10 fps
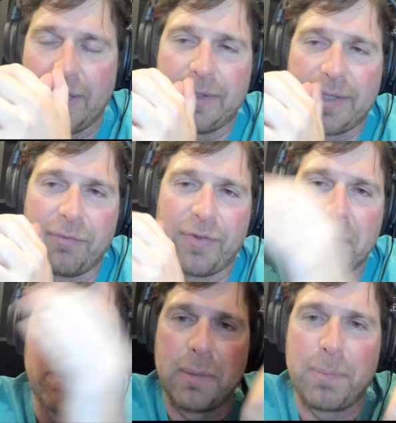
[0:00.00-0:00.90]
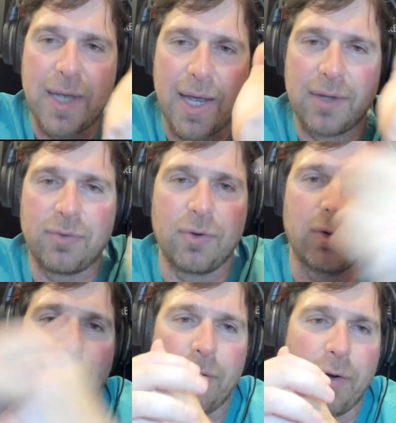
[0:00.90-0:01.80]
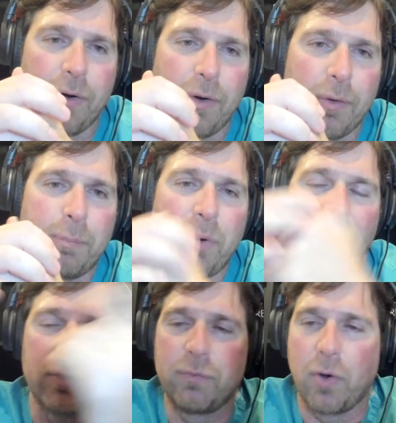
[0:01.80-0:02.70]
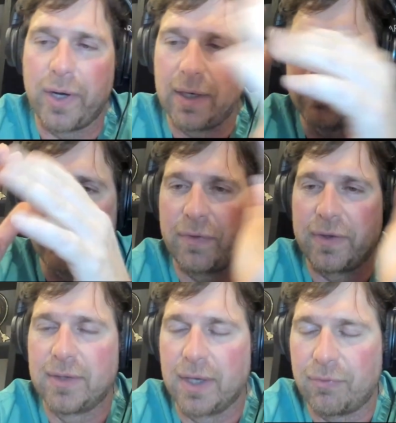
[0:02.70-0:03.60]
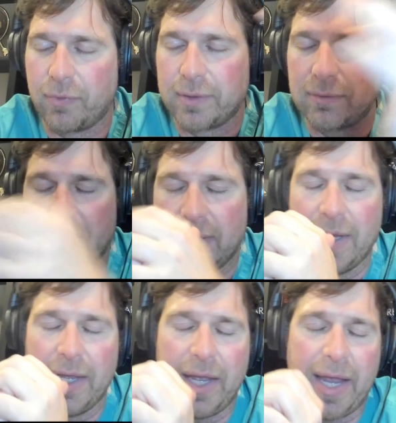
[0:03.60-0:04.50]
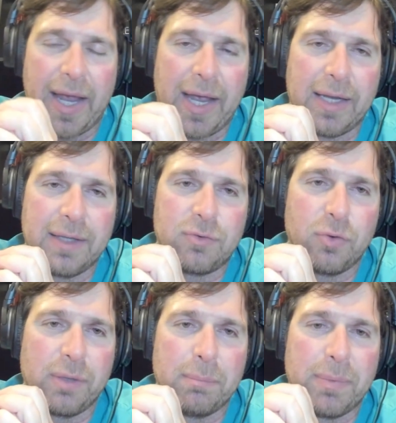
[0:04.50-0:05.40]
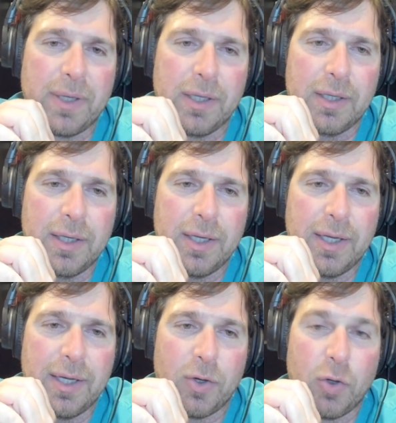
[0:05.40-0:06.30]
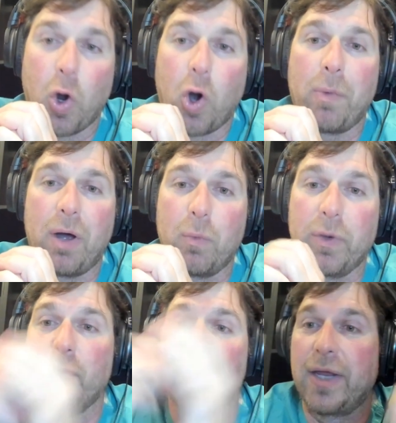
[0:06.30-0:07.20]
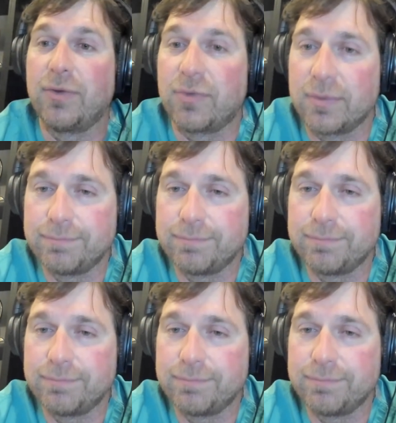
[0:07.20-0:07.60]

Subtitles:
Definitely BPH or Prohn's voiding is something different, and it shouldn't be normal with your age.